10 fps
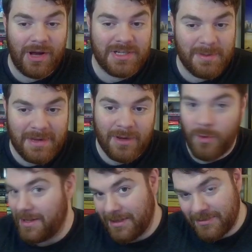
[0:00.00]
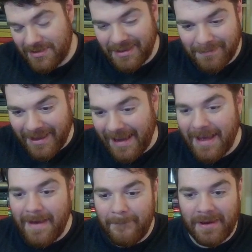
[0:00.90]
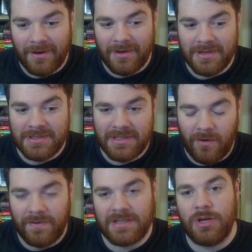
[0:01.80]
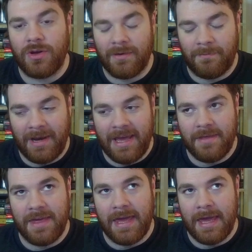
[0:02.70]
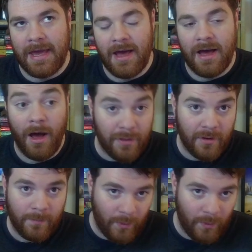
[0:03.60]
actually be quite an interesting play, because obviously you can play the other